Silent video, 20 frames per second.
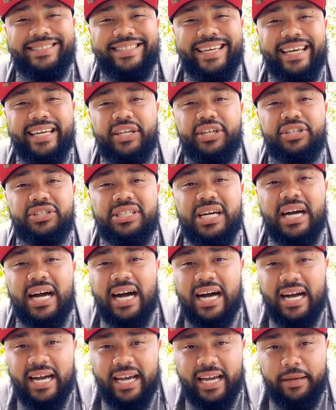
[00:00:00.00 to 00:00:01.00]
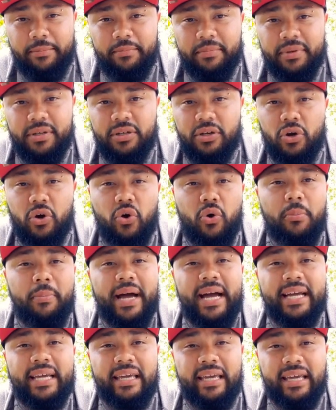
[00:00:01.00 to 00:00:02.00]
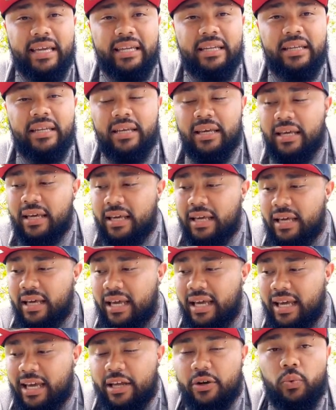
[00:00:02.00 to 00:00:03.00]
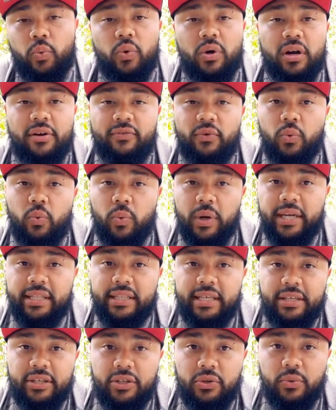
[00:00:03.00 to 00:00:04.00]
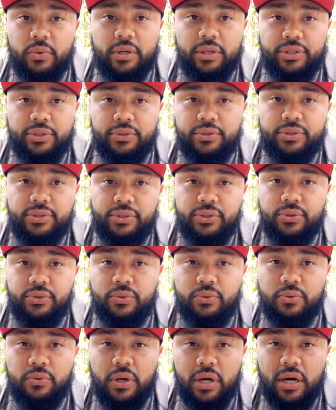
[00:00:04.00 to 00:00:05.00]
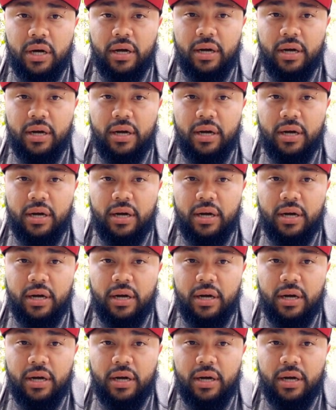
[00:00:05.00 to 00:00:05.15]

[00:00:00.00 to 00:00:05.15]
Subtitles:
take your time, go back in, and whatever weight that you were used to